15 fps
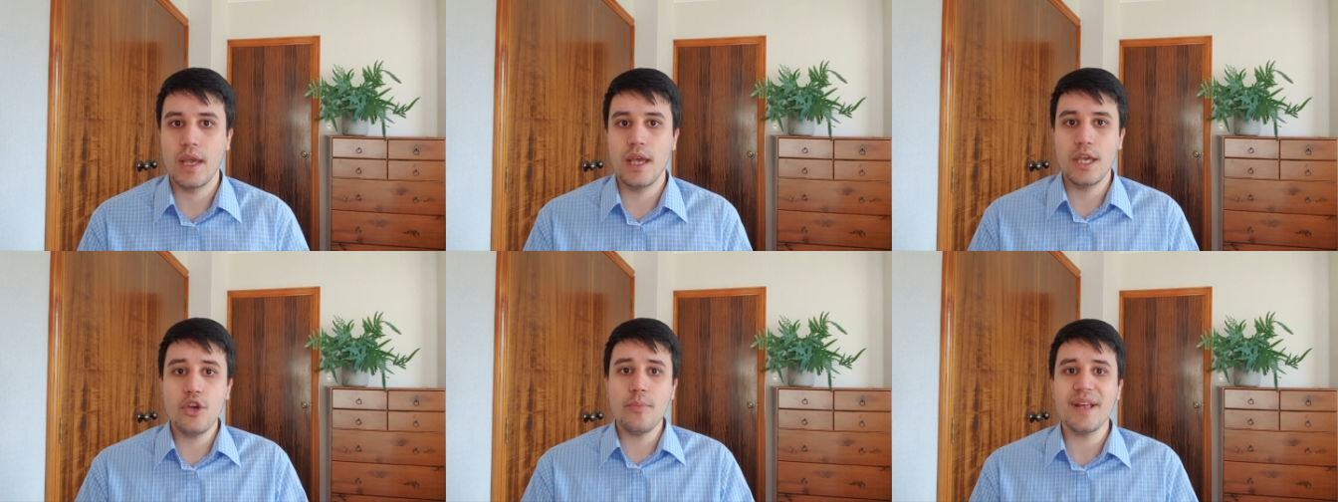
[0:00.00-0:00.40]

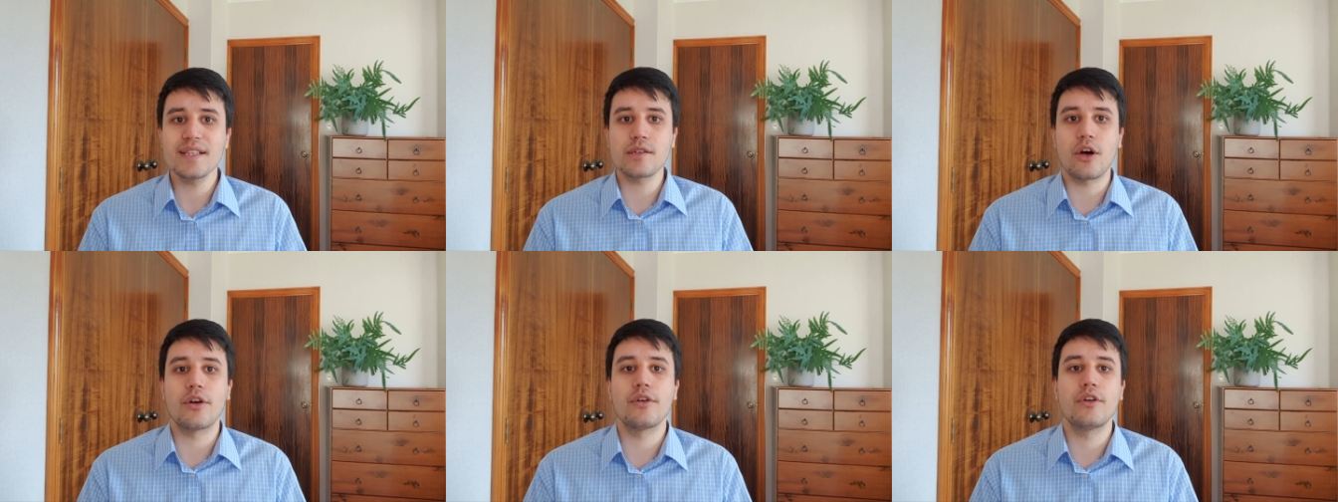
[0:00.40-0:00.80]

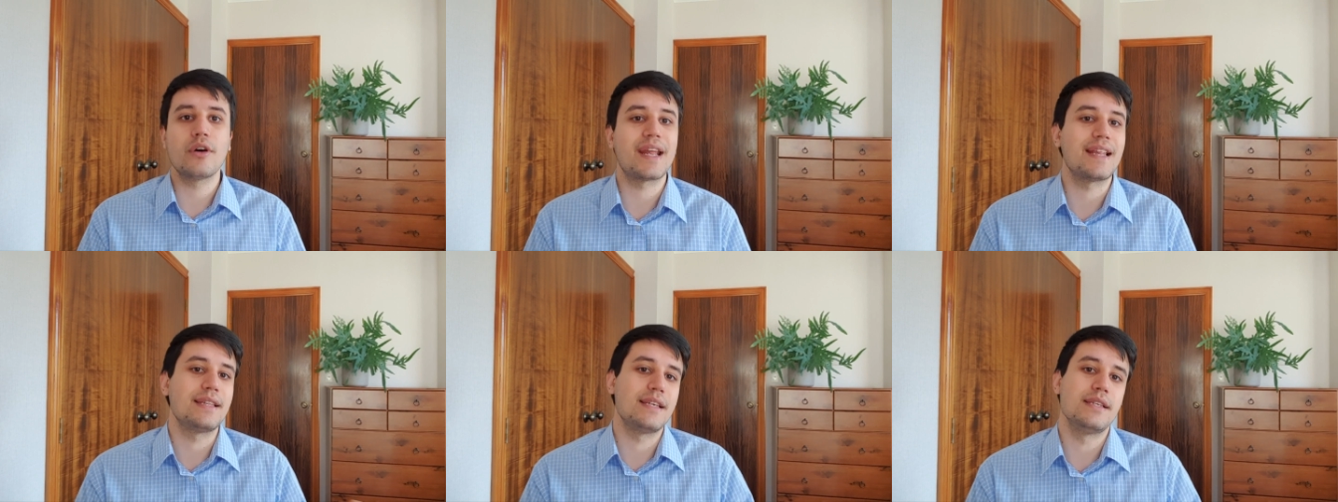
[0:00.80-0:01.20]
Humans are not
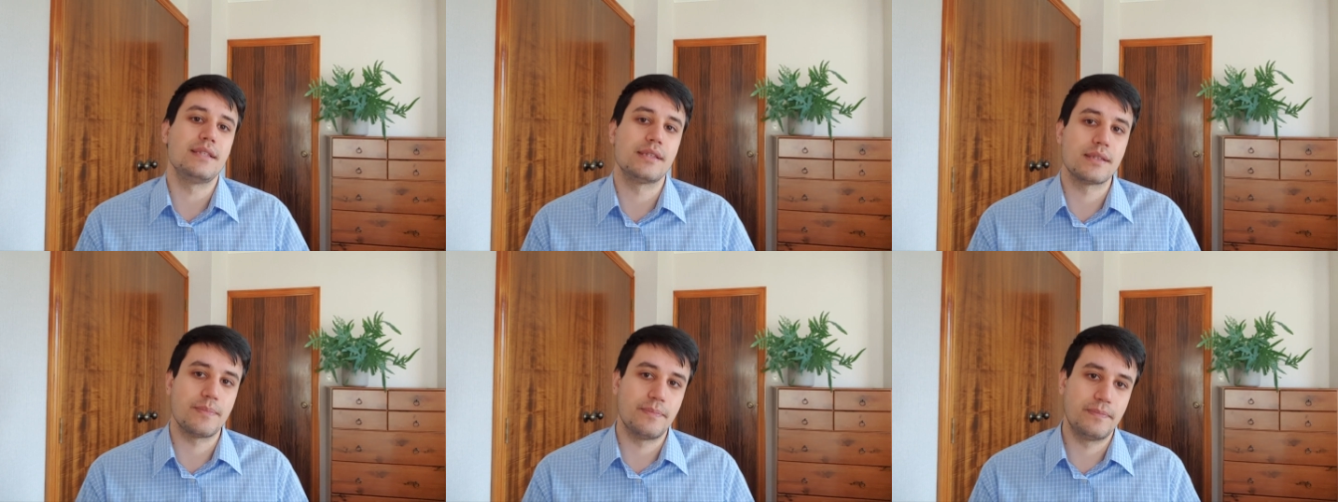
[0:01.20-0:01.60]
at
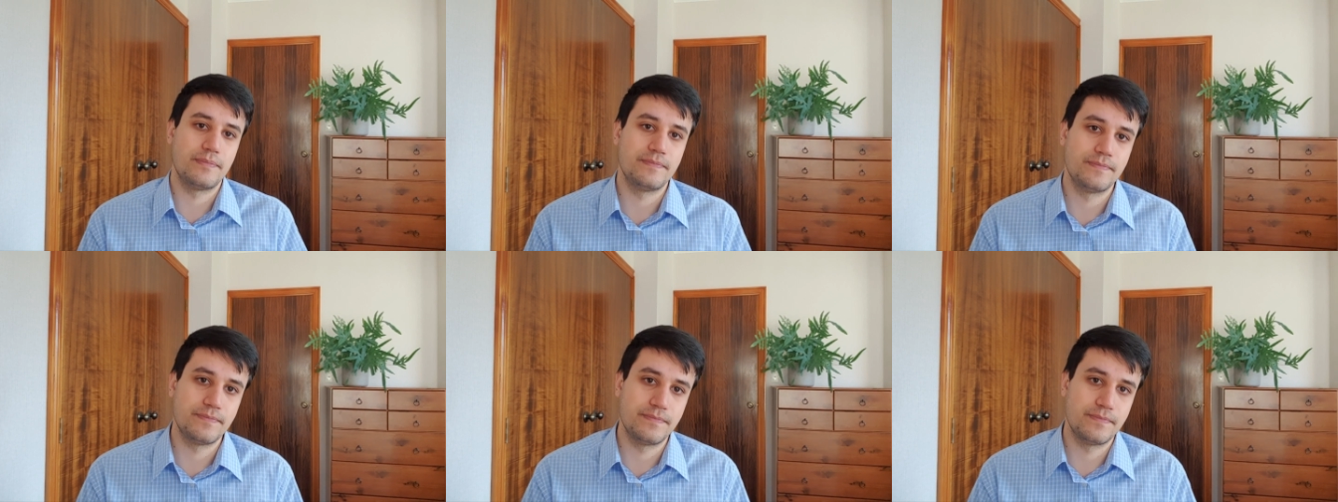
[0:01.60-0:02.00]
ease.
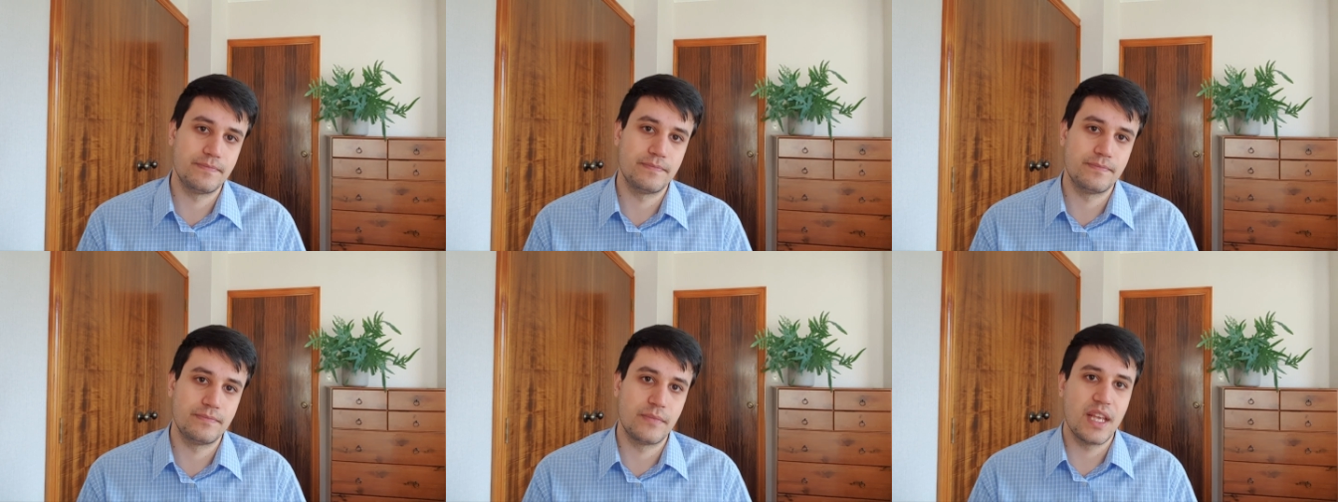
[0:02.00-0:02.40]

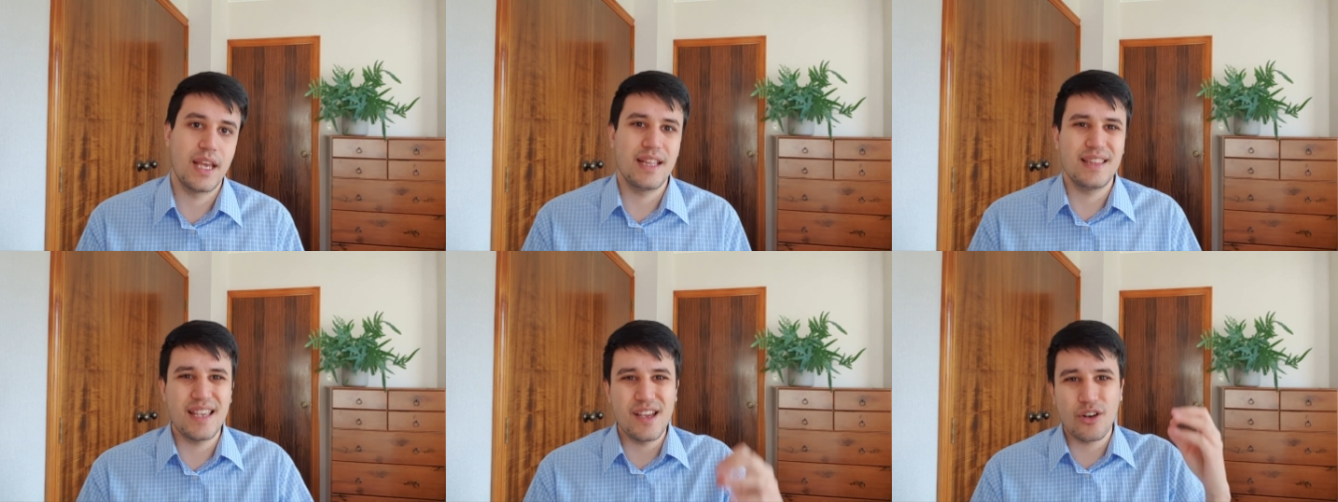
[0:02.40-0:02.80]

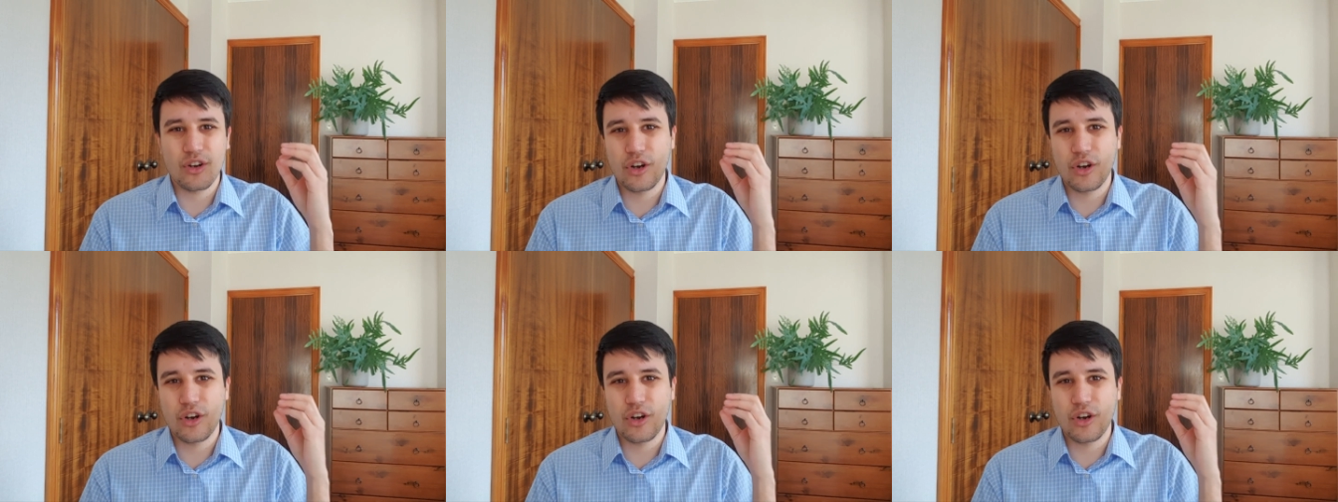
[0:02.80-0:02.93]
They are